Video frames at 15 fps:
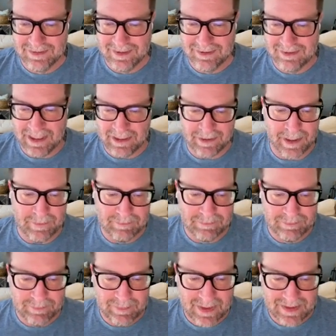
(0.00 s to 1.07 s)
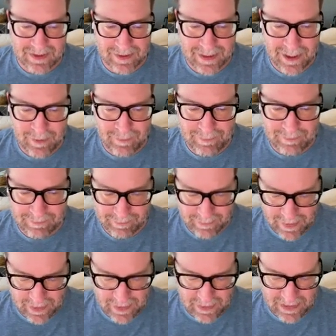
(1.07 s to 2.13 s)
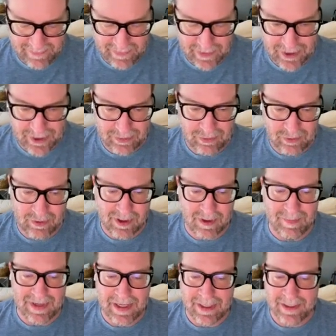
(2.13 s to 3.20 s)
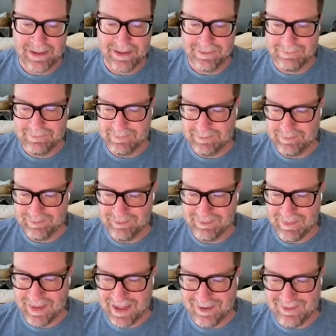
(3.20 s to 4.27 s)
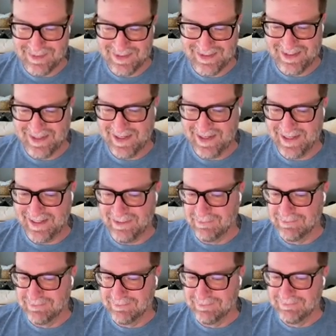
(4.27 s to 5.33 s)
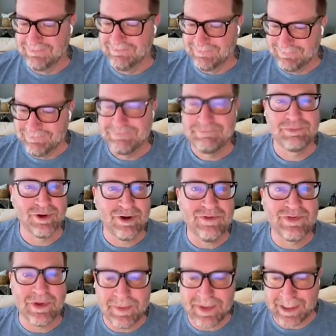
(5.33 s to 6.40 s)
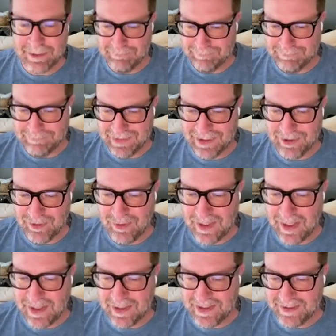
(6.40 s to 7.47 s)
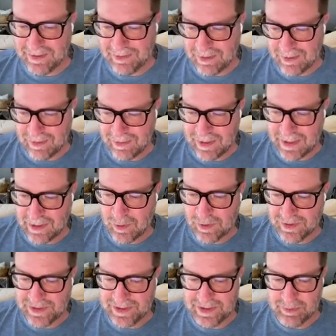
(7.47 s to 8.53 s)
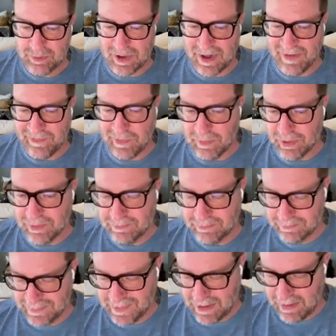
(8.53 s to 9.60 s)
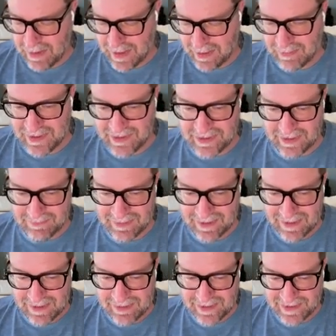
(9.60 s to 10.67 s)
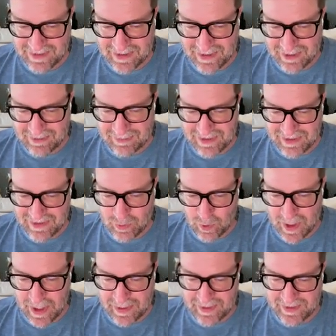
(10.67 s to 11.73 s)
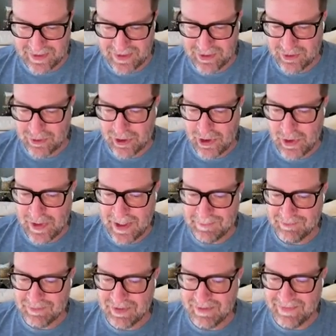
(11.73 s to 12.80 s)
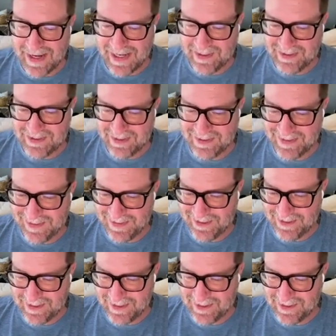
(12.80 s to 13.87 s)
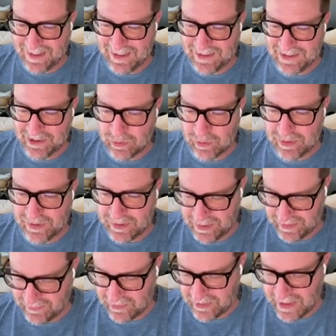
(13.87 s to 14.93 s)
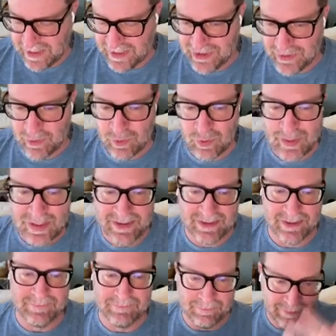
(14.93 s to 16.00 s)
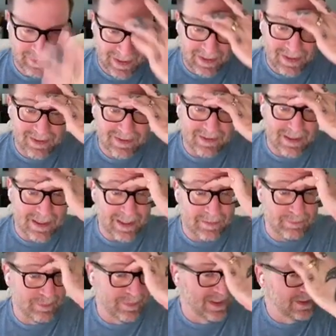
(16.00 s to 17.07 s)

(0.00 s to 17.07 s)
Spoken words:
All right, great. So now I'm going to give it another little command. I want to say, hey, prove to me that creating and selling online courses is profitable. Outline a list of 10 reasons why this is true and provide statistics and sources for each reason. Okay?